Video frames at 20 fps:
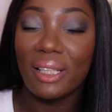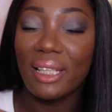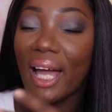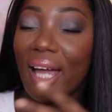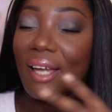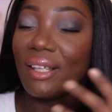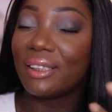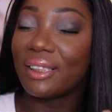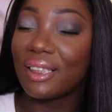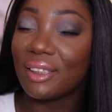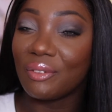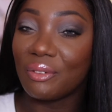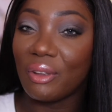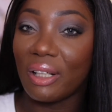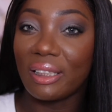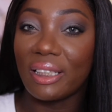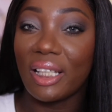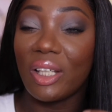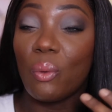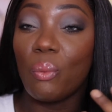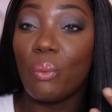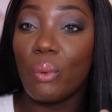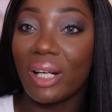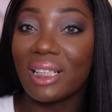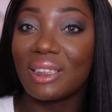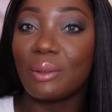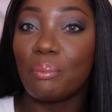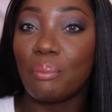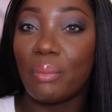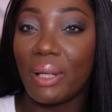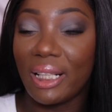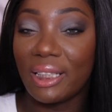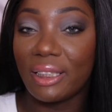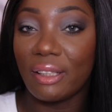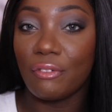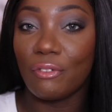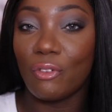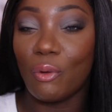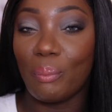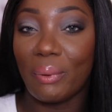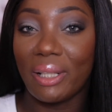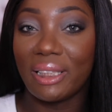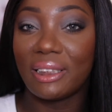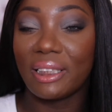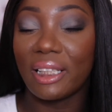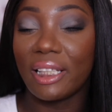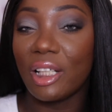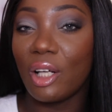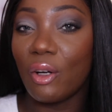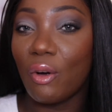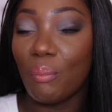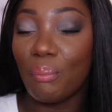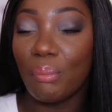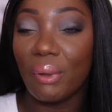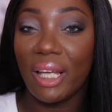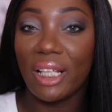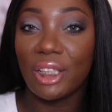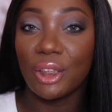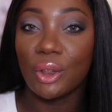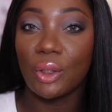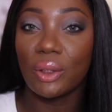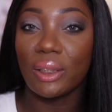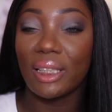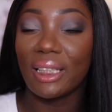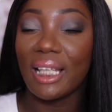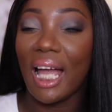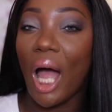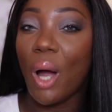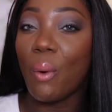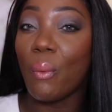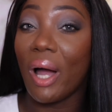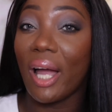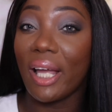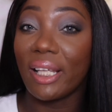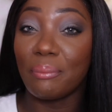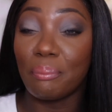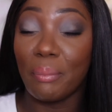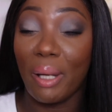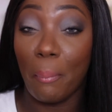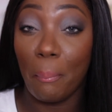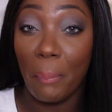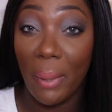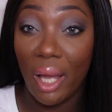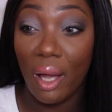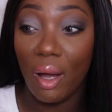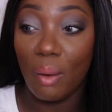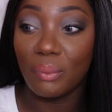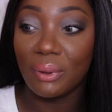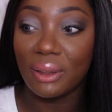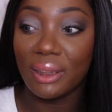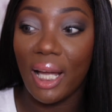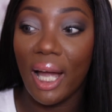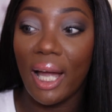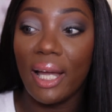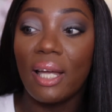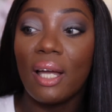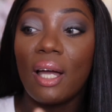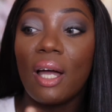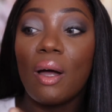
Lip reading: I just find it works better for my skin complexion and how my makeup style.